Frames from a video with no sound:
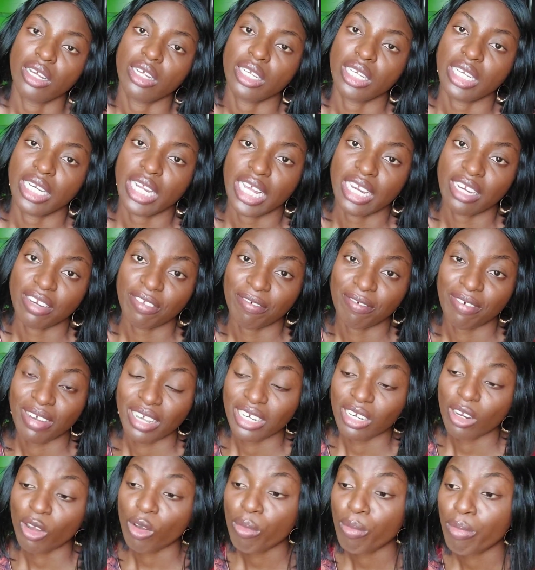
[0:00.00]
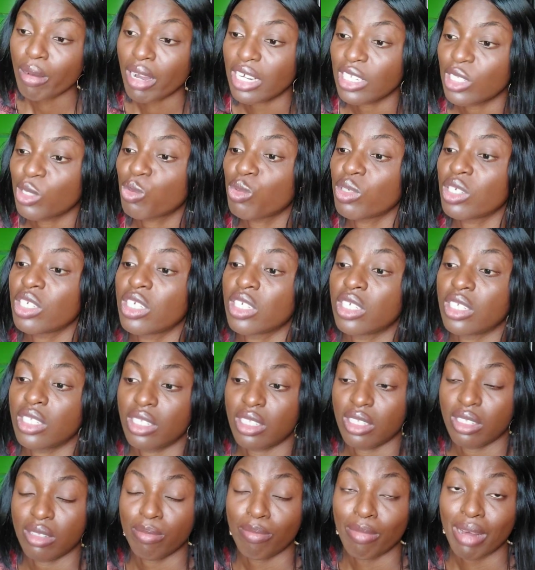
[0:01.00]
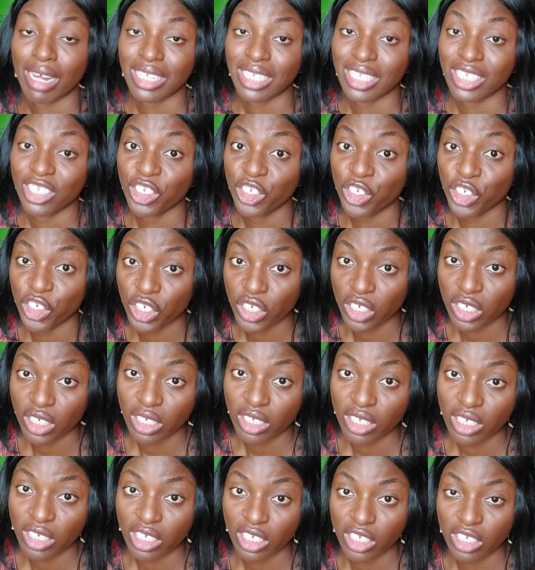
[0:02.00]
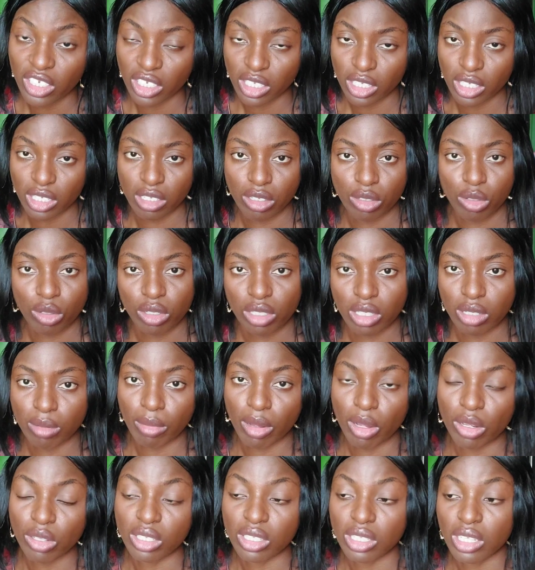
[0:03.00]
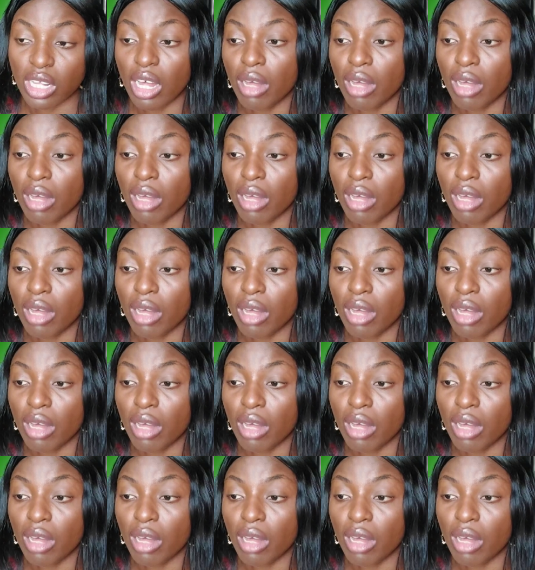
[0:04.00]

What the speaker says: Then the final part, which is part G, it just talks about